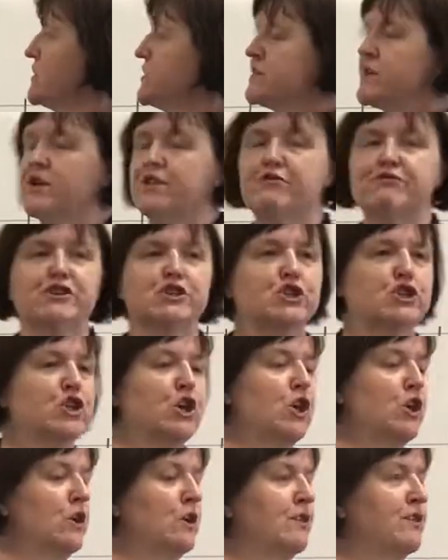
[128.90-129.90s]
So there are
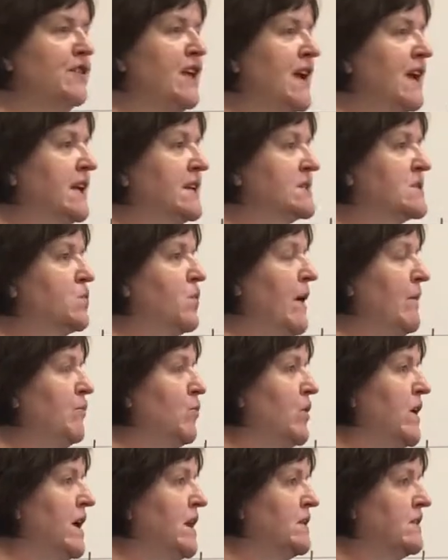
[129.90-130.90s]
two things
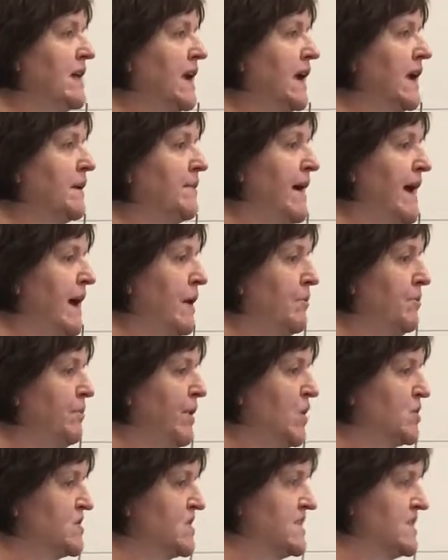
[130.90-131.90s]
when we think about
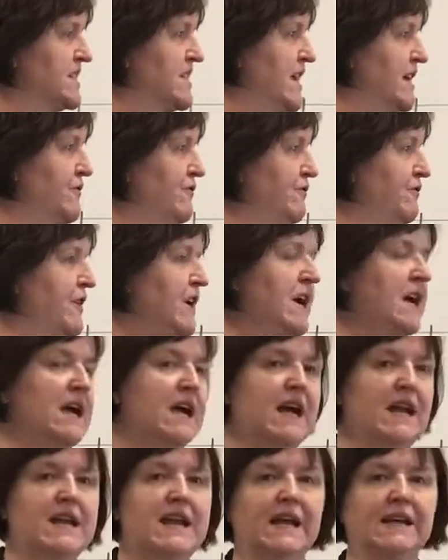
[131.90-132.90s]
positive
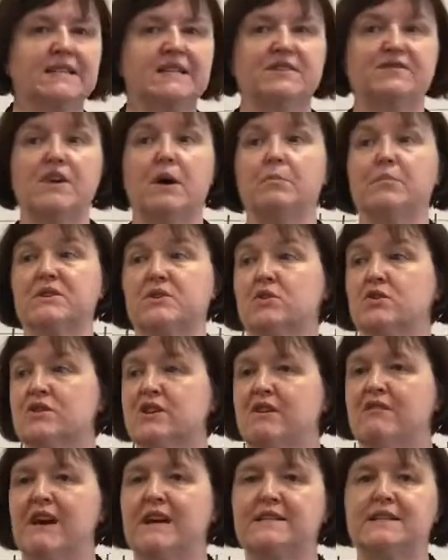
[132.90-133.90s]
and negative numbers or
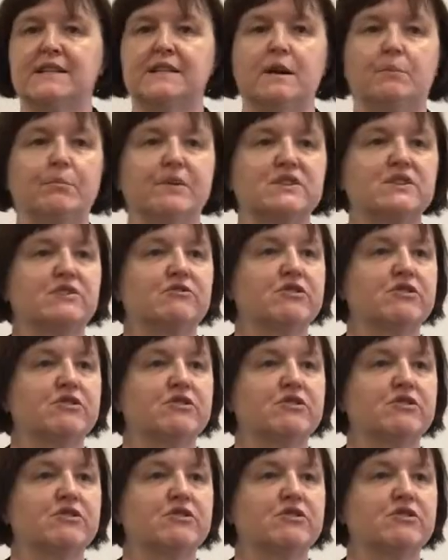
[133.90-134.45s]
directed numbers.